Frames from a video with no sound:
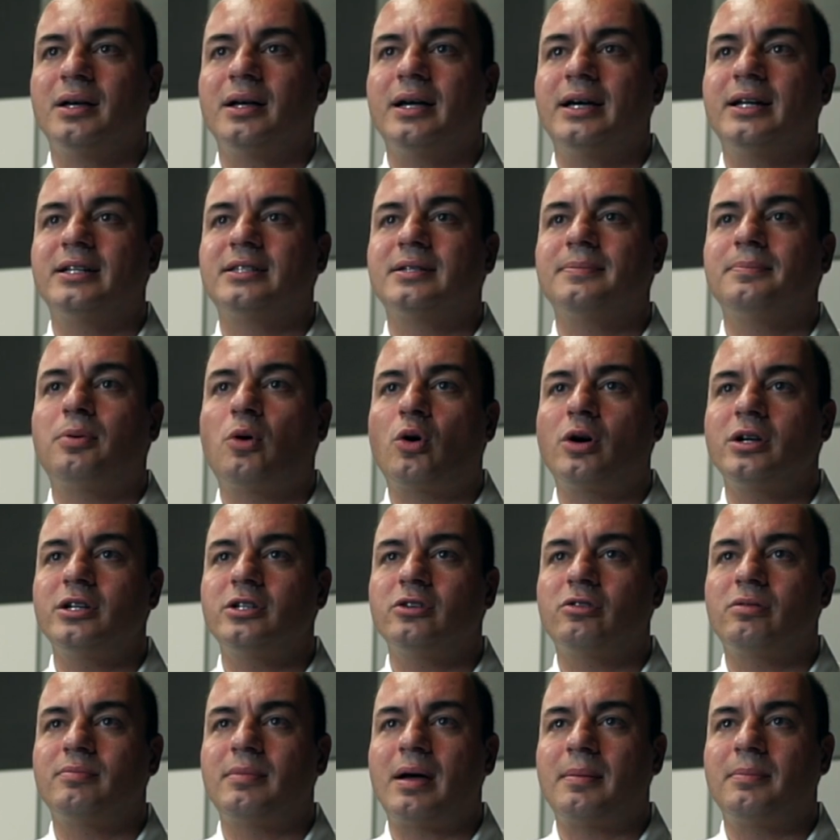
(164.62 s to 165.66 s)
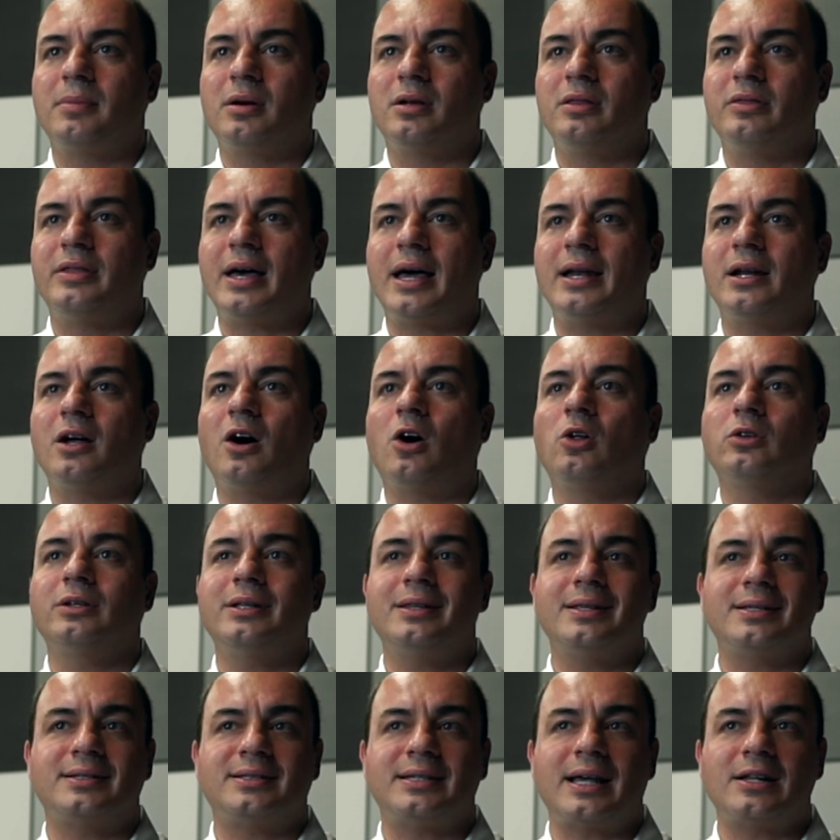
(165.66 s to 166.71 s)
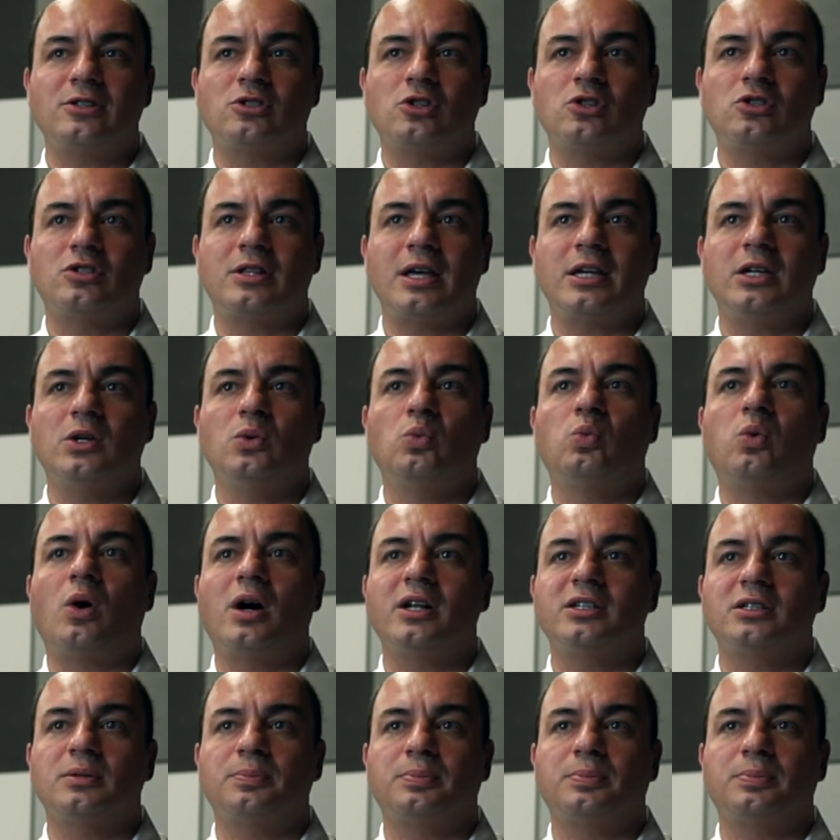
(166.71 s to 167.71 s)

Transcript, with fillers: It is important to remember that only the sensors that you want to